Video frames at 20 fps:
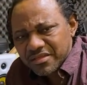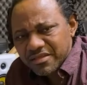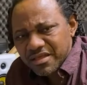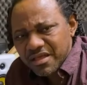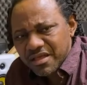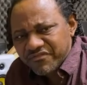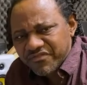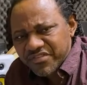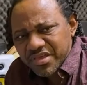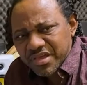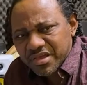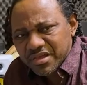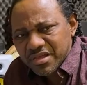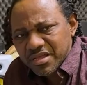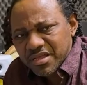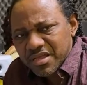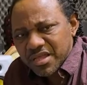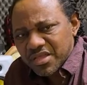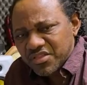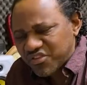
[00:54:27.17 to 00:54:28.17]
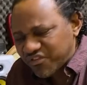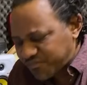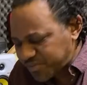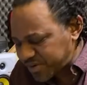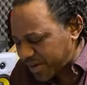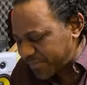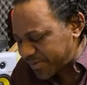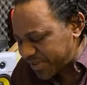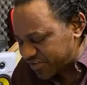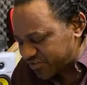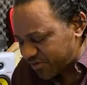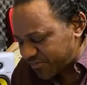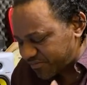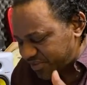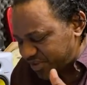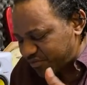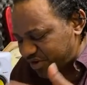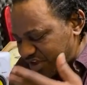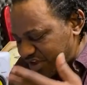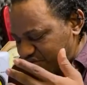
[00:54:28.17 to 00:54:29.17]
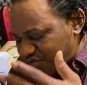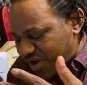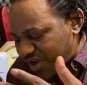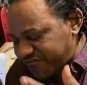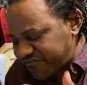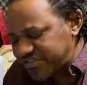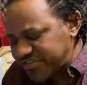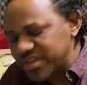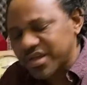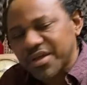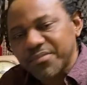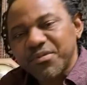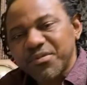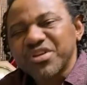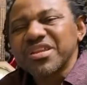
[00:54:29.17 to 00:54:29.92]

A fake. Enough man I play something when you know a fake.